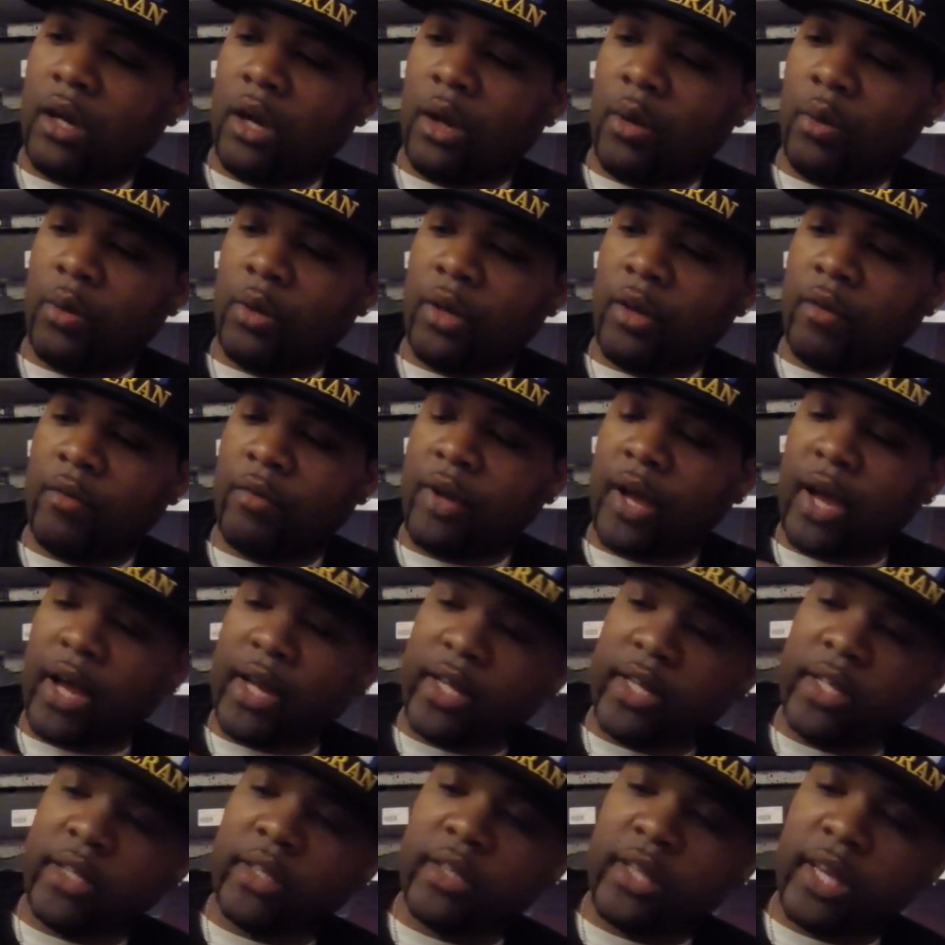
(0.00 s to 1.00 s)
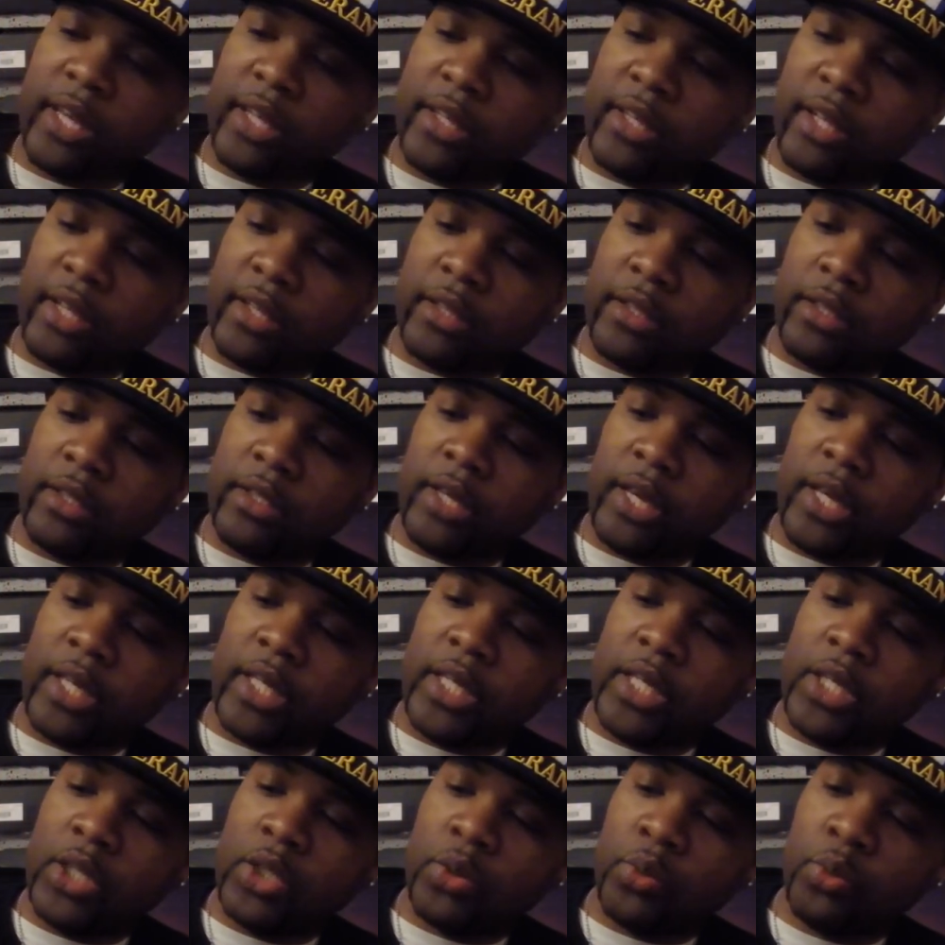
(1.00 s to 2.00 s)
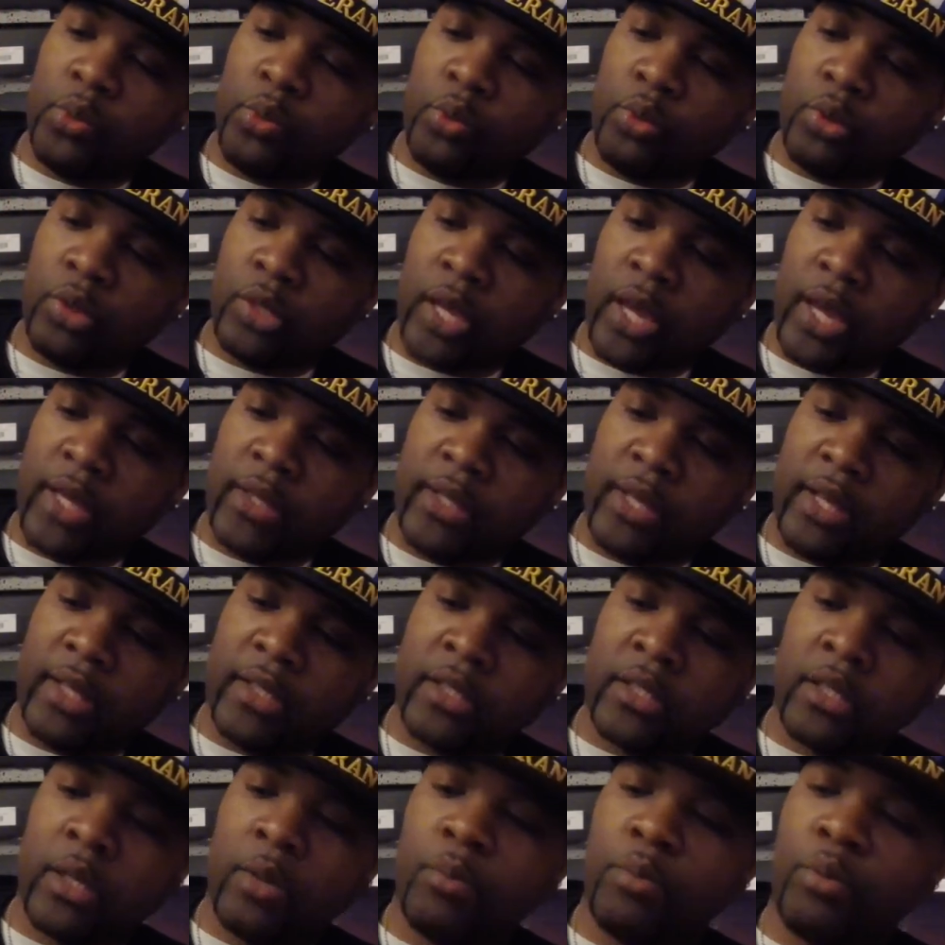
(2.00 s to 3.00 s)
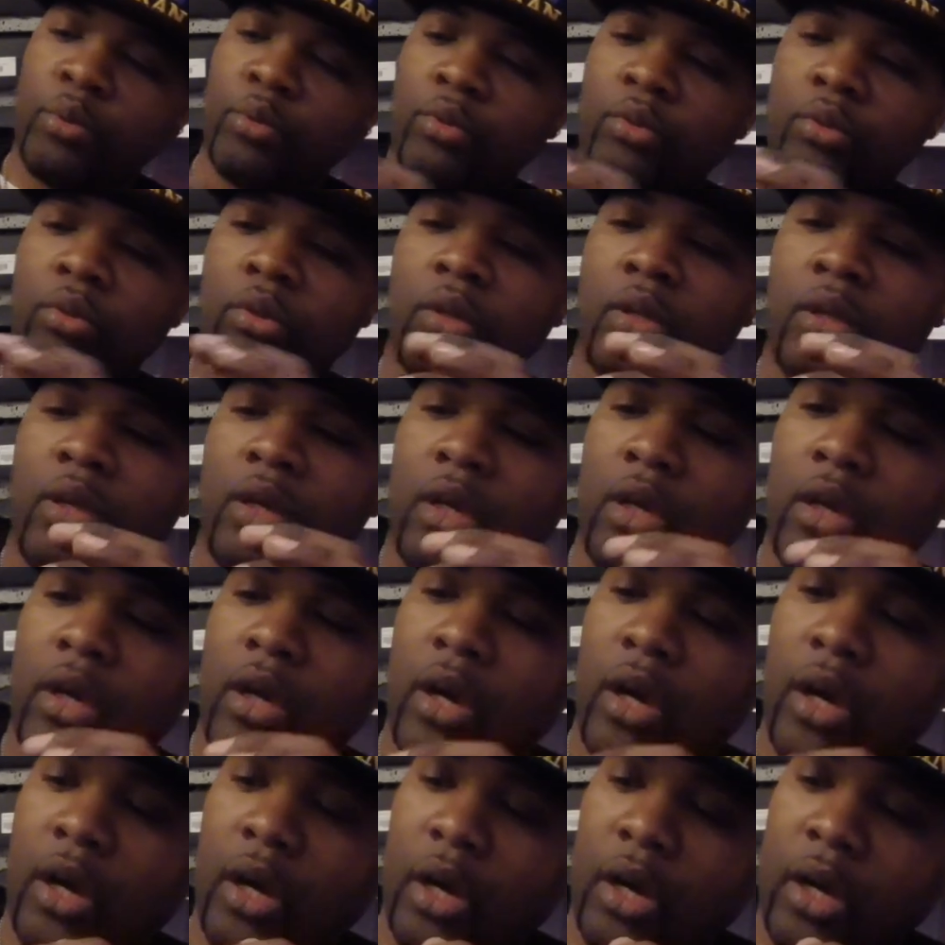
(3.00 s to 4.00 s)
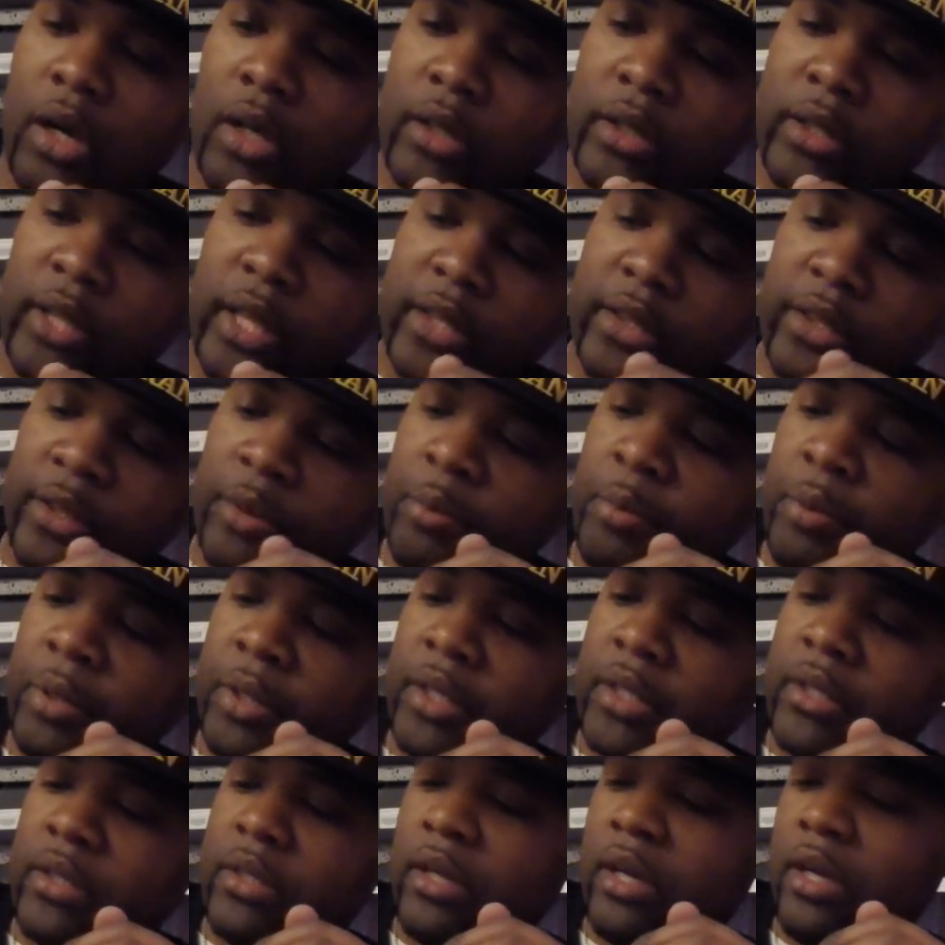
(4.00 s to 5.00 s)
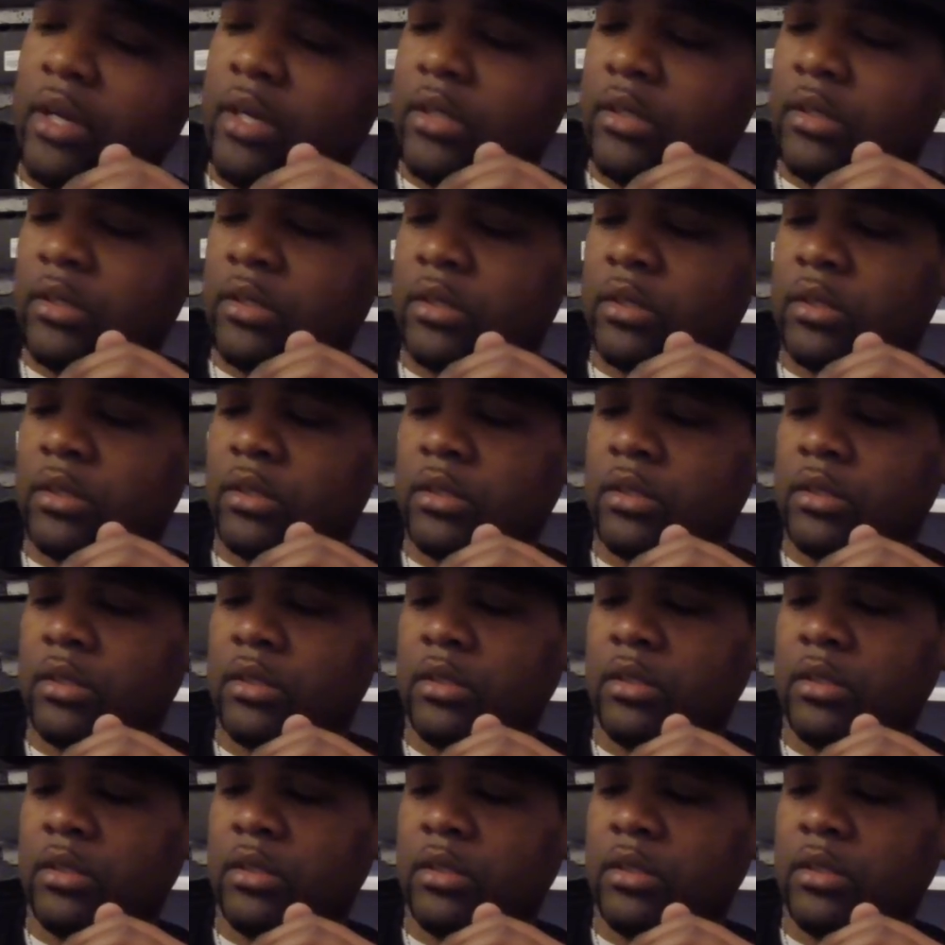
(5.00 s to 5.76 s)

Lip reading: or whatever. I didn't think that the Nike Swoosh had that tumble leather, but it does.